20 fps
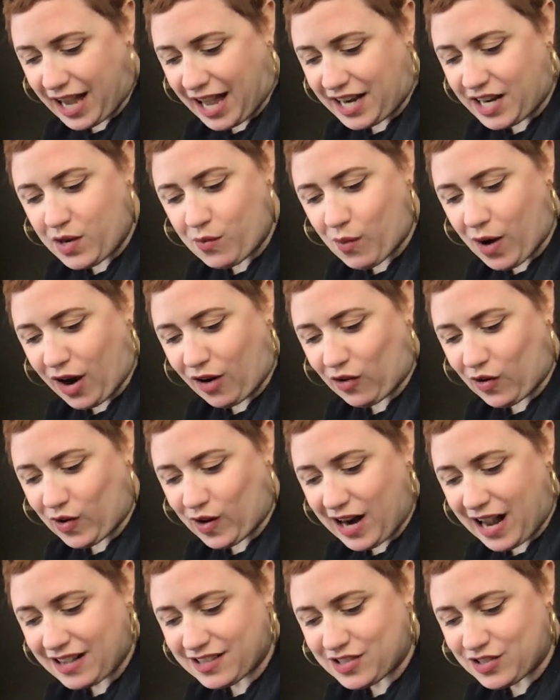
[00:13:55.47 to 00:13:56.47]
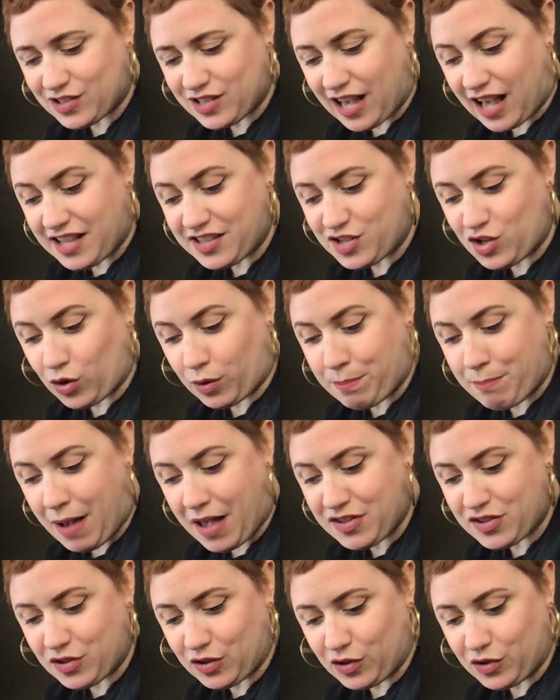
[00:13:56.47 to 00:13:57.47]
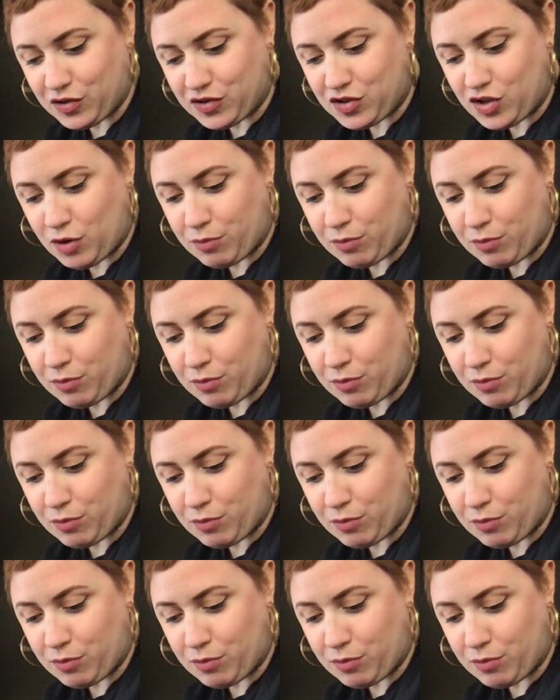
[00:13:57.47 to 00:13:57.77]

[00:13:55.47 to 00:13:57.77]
anywhere or exercise your muscles,